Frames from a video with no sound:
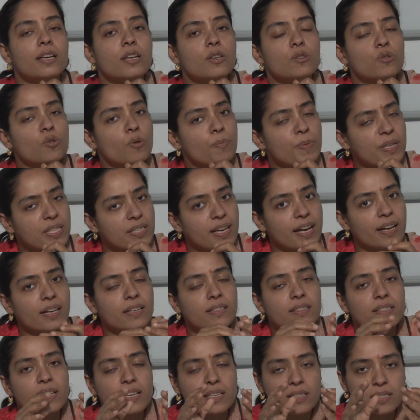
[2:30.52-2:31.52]
So
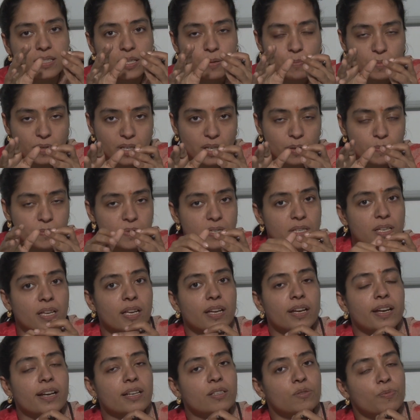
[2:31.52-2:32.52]
besides these symptoms,
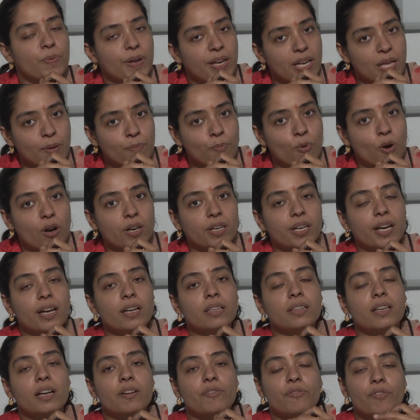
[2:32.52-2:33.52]
it's very
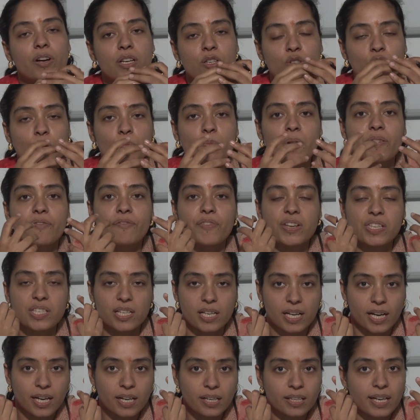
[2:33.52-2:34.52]
important that one should be
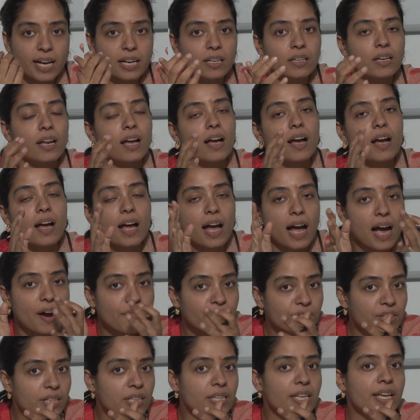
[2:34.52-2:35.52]
vigilant that
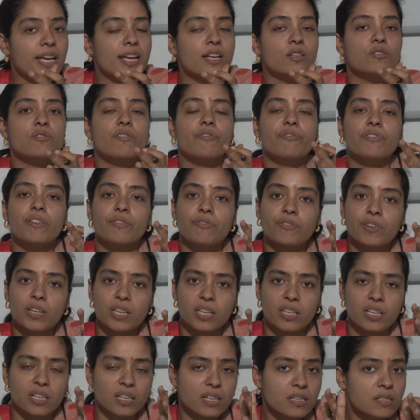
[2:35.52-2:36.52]
after the age of 50
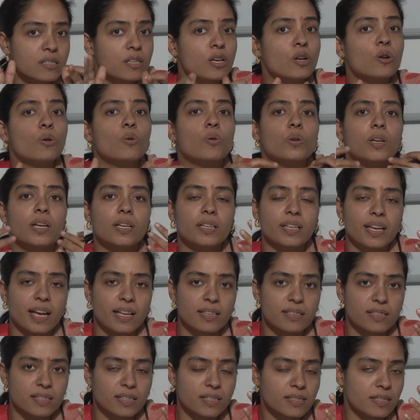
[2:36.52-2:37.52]
years, colon
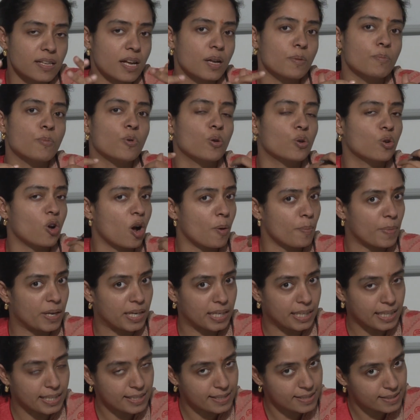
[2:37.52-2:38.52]
cancers are more
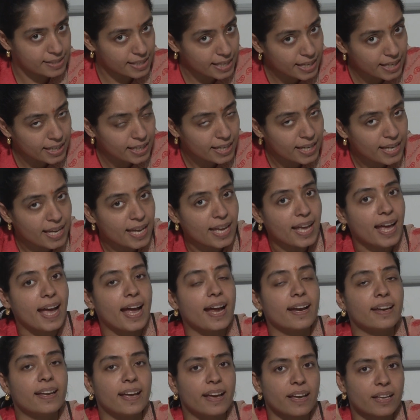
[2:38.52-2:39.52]
commonly seen.
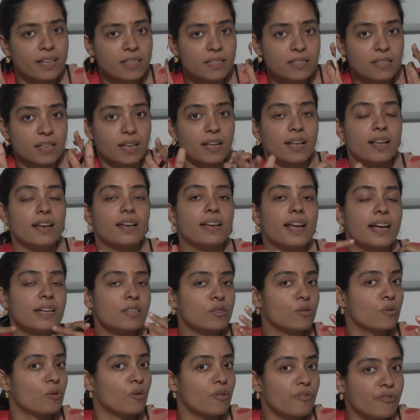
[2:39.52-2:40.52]
And hence,
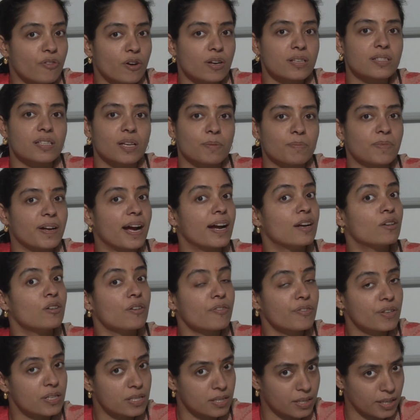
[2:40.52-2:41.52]
let's go for some kind
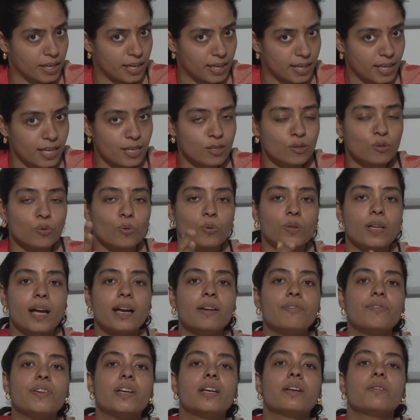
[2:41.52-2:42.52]
of screening so
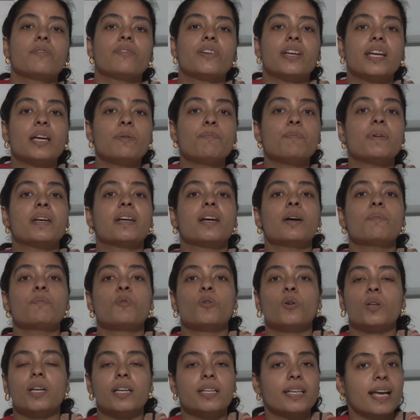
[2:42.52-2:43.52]
that we can pick
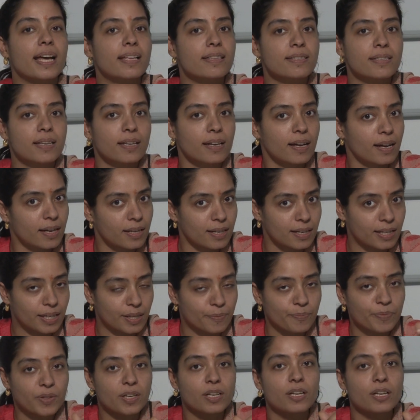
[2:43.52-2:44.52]
up colon cancer early.